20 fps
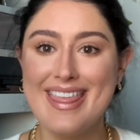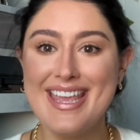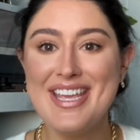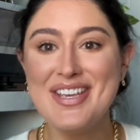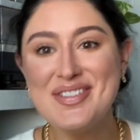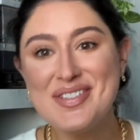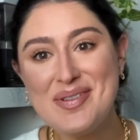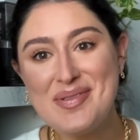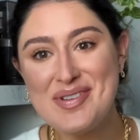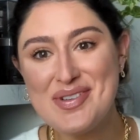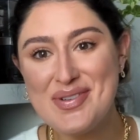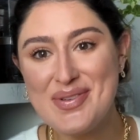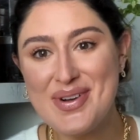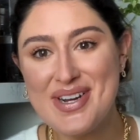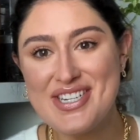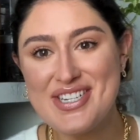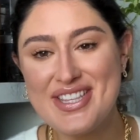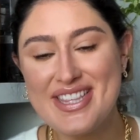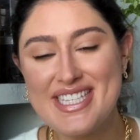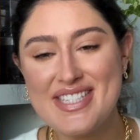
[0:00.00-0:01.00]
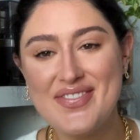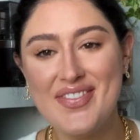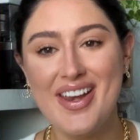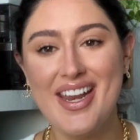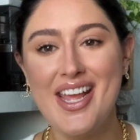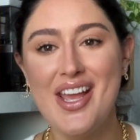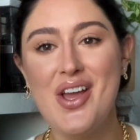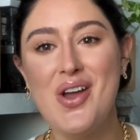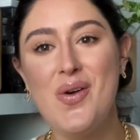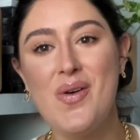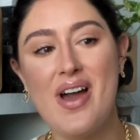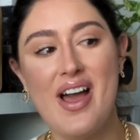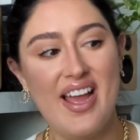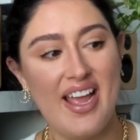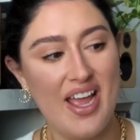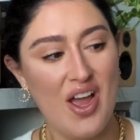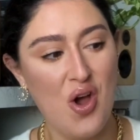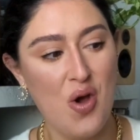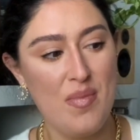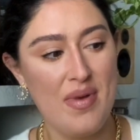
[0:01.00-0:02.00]
you so much for watching this video. I
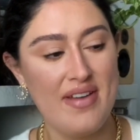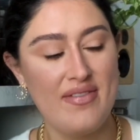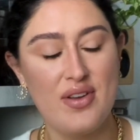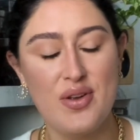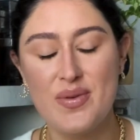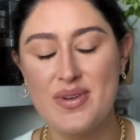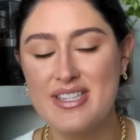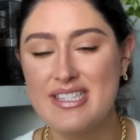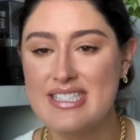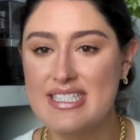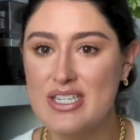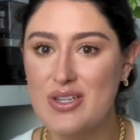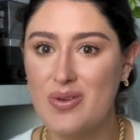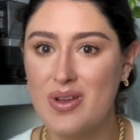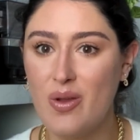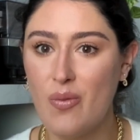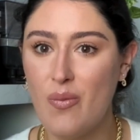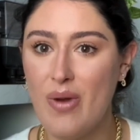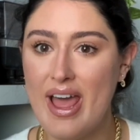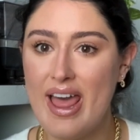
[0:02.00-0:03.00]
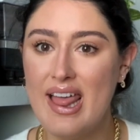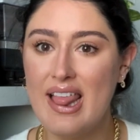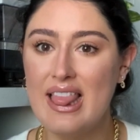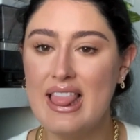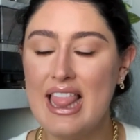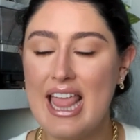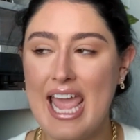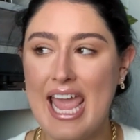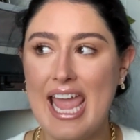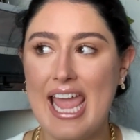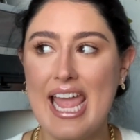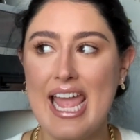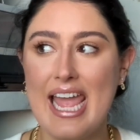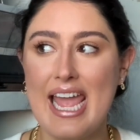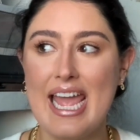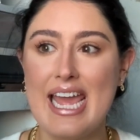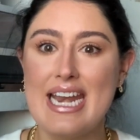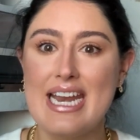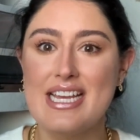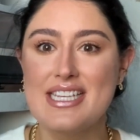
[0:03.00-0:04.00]
hope everyone's doing well,
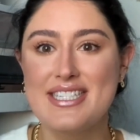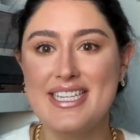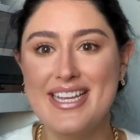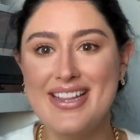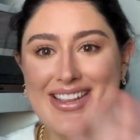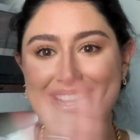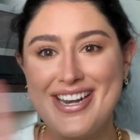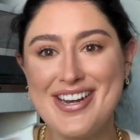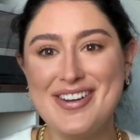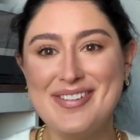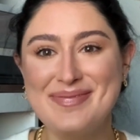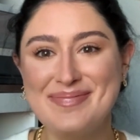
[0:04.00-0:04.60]
and I'll see you later.